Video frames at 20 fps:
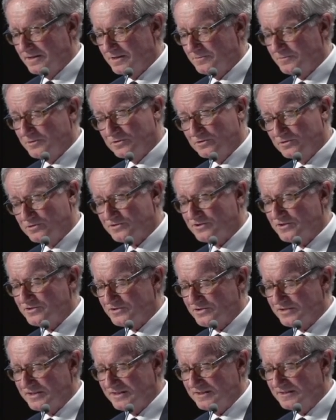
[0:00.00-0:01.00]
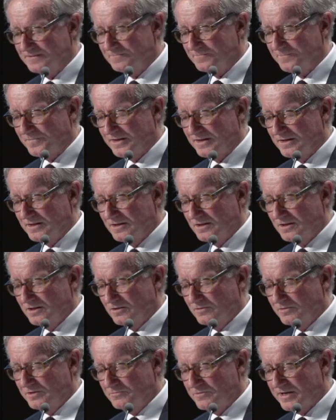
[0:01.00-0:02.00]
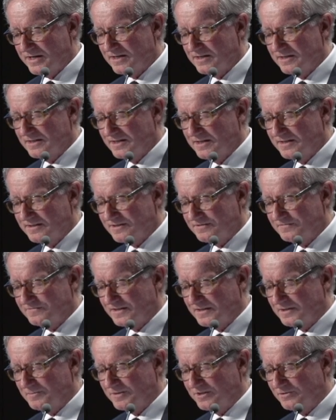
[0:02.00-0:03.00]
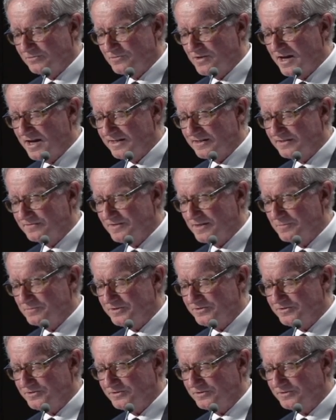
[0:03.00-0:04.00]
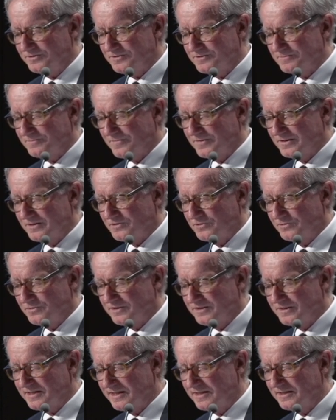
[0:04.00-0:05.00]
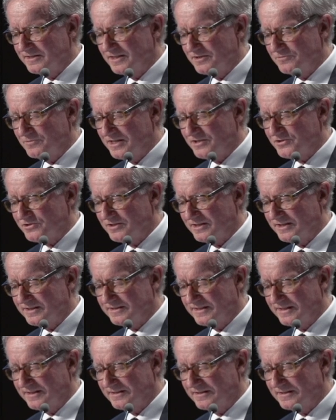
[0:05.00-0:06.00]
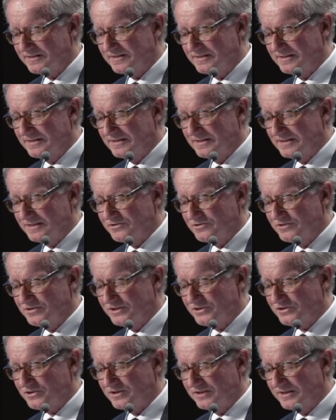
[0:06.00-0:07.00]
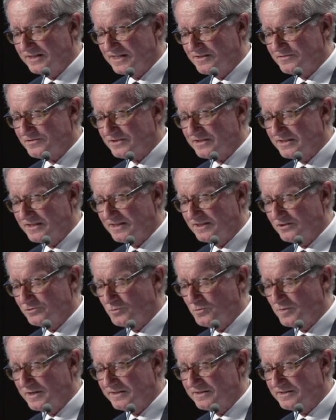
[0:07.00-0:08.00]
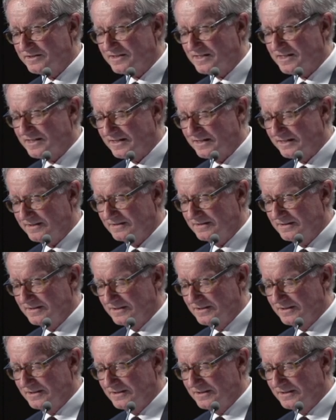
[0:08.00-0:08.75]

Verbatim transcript: And we also said we recognise the fundamental right of Aboriginals to retain their racial identity and traditional lifestyle, or where desired,